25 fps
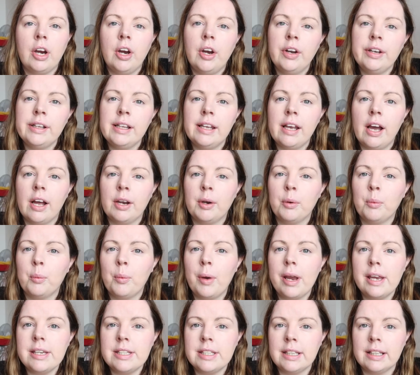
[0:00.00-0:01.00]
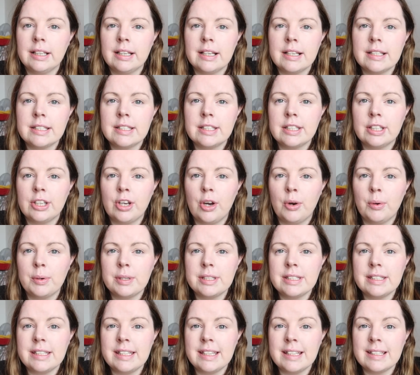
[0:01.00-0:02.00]
currently on a waiting list to go
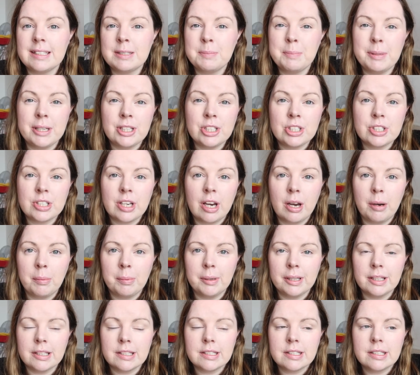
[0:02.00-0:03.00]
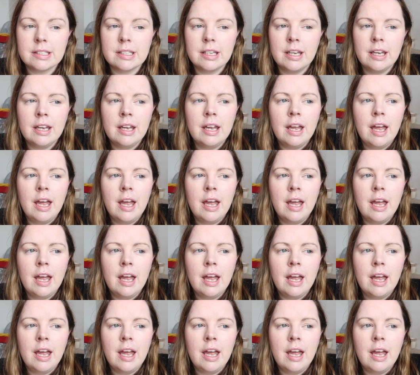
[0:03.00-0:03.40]
and see a speech therapist.